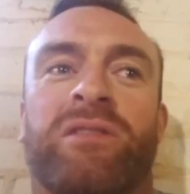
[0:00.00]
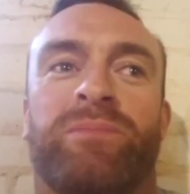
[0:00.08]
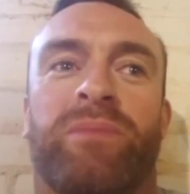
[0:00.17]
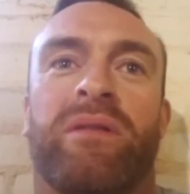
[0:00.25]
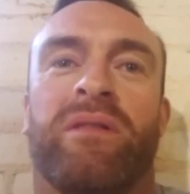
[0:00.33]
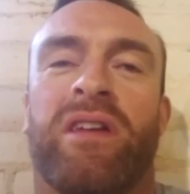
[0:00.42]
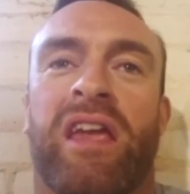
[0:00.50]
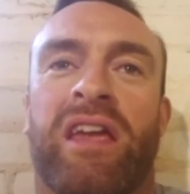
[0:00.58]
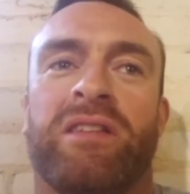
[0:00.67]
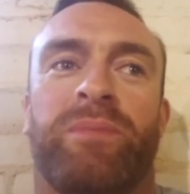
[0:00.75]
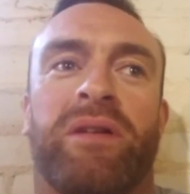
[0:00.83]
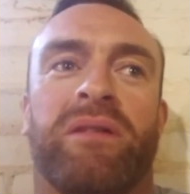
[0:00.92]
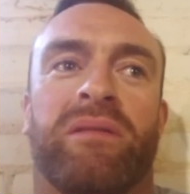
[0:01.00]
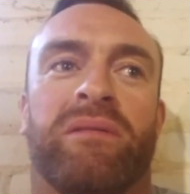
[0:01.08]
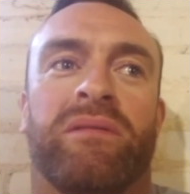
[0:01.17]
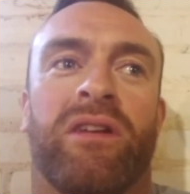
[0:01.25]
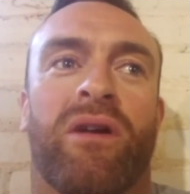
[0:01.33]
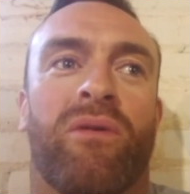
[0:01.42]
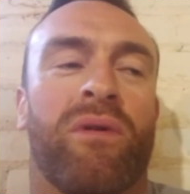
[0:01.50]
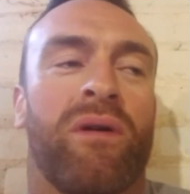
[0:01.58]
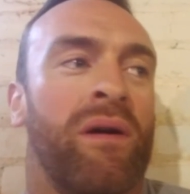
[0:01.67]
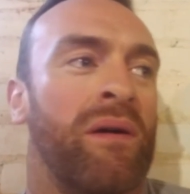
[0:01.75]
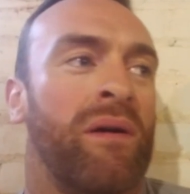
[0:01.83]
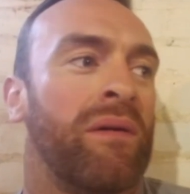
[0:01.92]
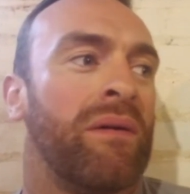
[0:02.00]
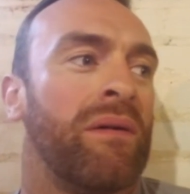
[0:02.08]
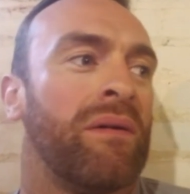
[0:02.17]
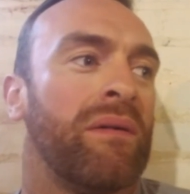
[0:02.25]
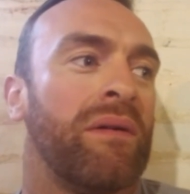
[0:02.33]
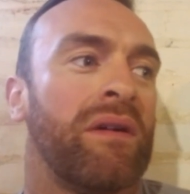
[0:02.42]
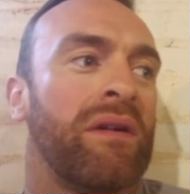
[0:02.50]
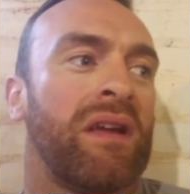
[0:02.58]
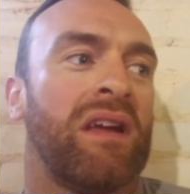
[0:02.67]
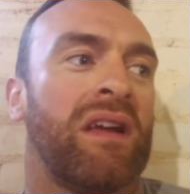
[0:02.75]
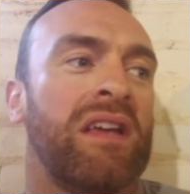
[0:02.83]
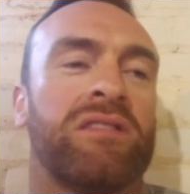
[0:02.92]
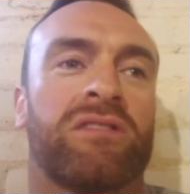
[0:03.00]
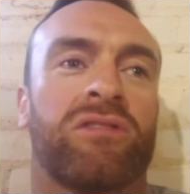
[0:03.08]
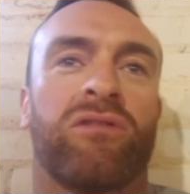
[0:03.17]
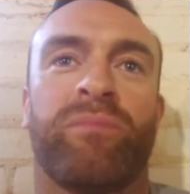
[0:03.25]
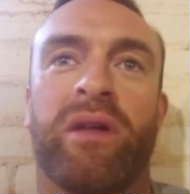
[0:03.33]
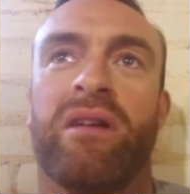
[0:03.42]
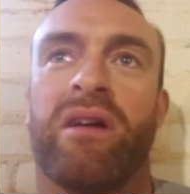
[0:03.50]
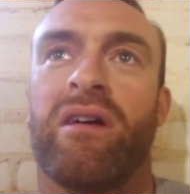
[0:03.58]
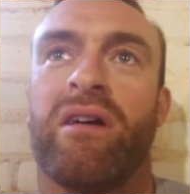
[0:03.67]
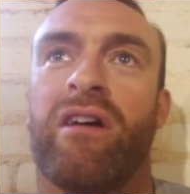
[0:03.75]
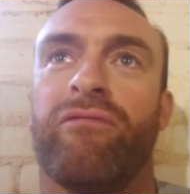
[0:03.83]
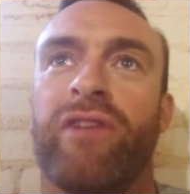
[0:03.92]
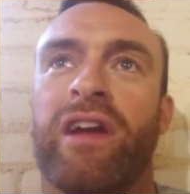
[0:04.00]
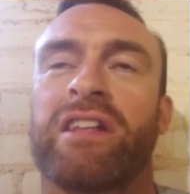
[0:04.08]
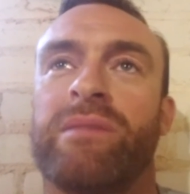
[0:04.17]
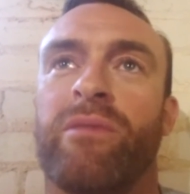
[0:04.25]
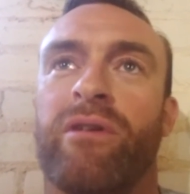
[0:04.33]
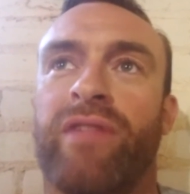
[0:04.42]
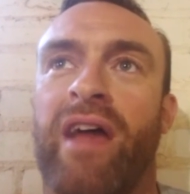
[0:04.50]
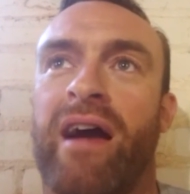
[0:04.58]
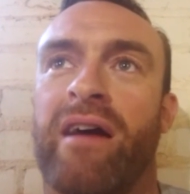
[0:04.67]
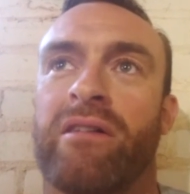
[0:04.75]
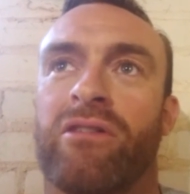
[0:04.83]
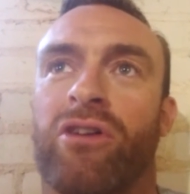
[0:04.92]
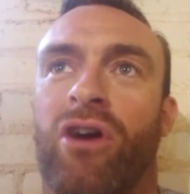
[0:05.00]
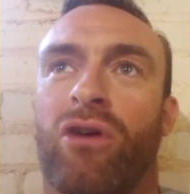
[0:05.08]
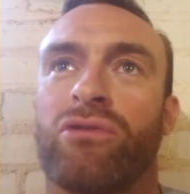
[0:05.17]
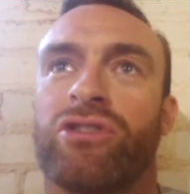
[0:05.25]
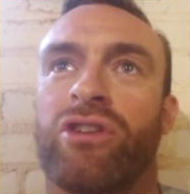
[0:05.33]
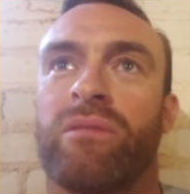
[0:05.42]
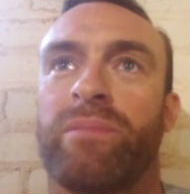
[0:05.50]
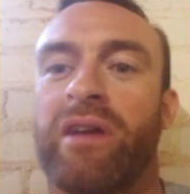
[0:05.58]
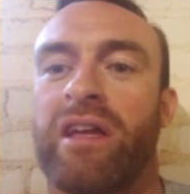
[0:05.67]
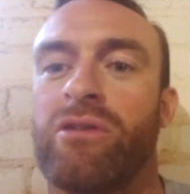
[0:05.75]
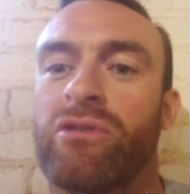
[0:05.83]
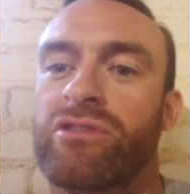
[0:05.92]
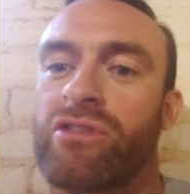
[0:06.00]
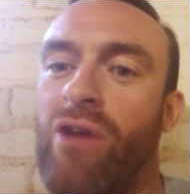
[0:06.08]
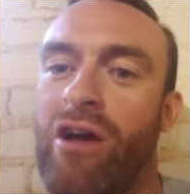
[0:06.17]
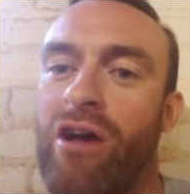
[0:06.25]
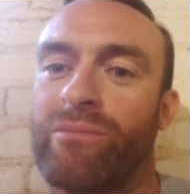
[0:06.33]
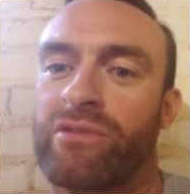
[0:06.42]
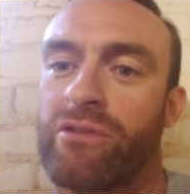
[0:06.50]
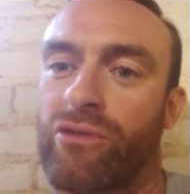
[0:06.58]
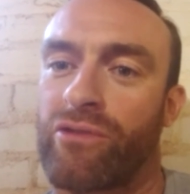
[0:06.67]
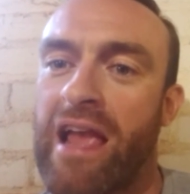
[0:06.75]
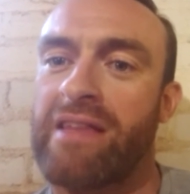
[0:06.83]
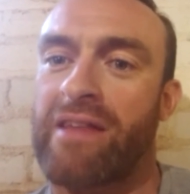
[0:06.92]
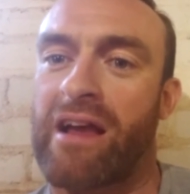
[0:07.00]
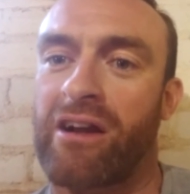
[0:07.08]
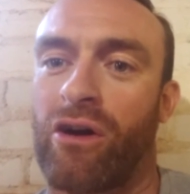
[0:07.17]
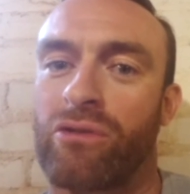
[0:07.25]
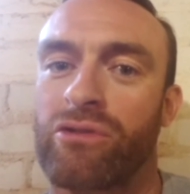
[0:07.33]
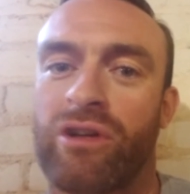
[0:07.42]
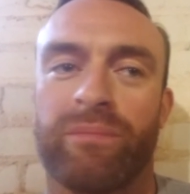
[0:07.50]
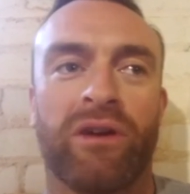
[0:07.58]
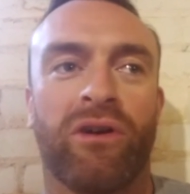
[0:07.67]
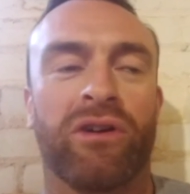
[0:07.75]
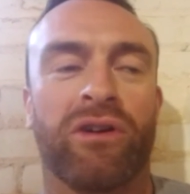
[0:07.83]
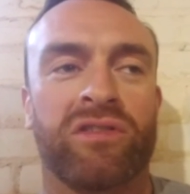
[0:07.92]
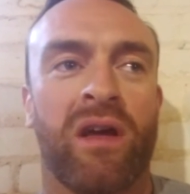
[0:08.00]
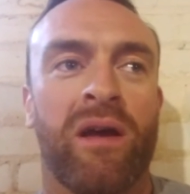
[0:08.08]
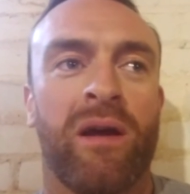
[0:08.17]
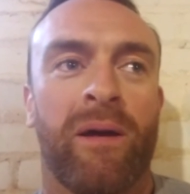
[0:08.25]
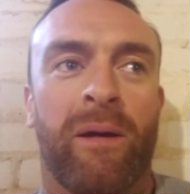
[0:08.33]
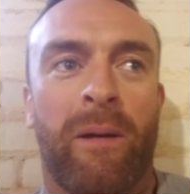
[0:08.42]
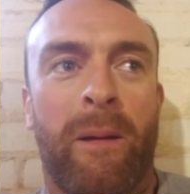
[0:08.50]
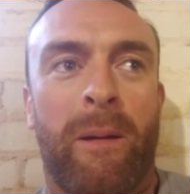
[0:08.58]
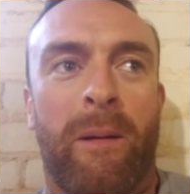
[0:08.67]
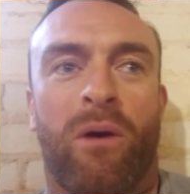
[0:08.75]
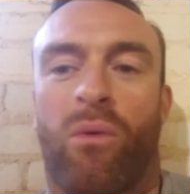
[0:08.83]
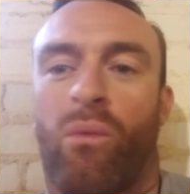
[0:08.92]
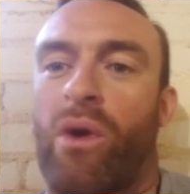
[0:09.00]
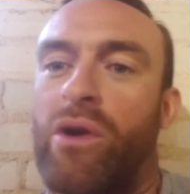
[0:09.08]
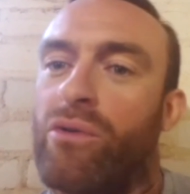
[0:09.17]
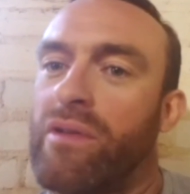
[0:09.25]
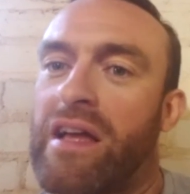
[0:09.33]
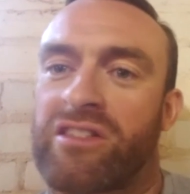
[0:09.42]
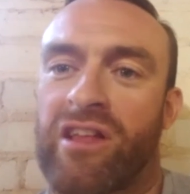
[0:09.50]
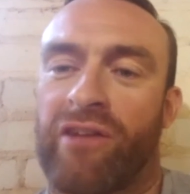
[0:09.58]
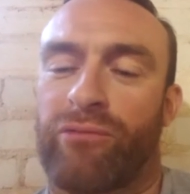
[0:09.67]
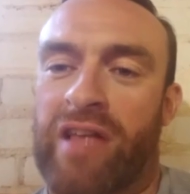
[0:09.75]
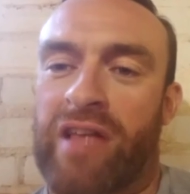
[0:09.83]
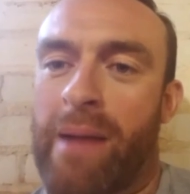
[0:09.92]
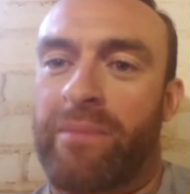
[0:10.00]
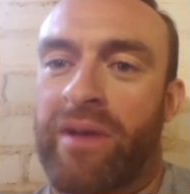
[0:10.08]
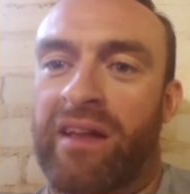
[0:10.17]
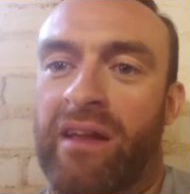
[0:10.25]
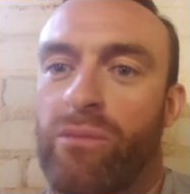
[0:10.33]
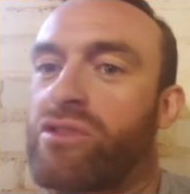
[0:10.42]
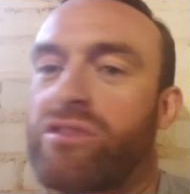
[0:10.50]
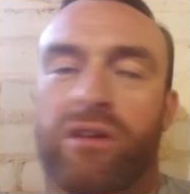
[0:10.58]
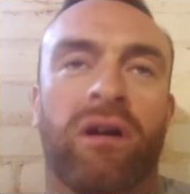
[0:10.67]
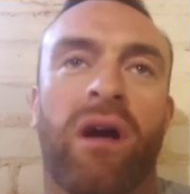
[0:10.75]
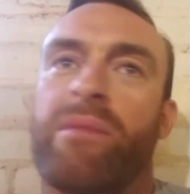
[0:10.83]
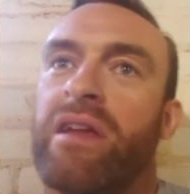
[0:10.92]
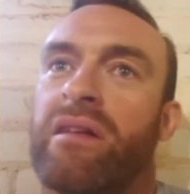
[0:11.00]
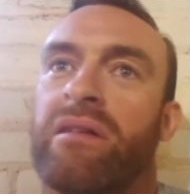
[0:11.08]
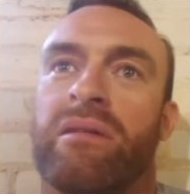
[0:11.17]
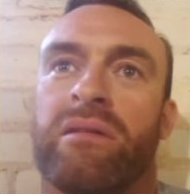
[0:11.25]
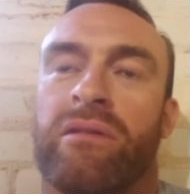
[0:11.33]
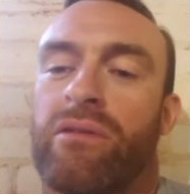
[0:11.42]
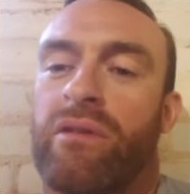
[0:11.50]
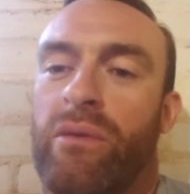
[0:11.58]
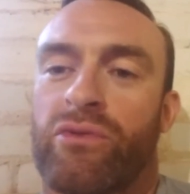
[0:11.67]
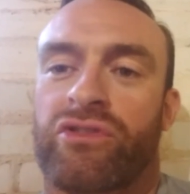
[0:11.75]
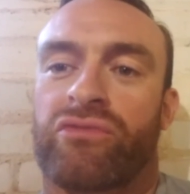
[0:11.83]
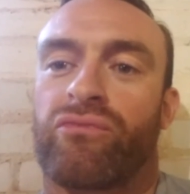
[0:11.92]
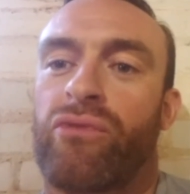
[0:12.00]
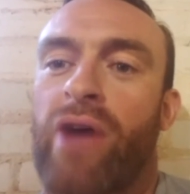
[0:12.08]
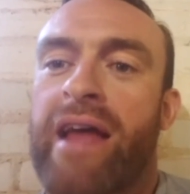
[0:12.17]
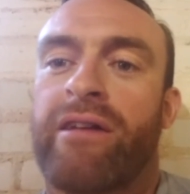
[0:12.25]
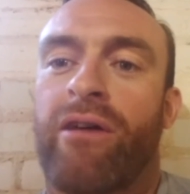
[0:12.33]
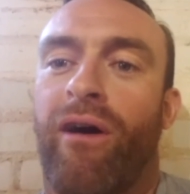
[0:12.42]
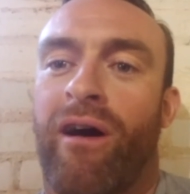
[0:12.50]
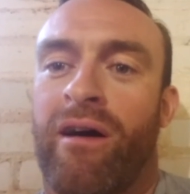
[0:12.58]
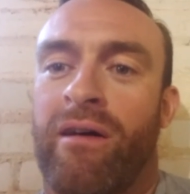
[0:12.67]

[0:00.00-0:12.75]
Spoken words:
he's been, you know. He's sort of been a victim of that culture, but he also helped create that culture, because when all that stuff was happening, it was it was red hot.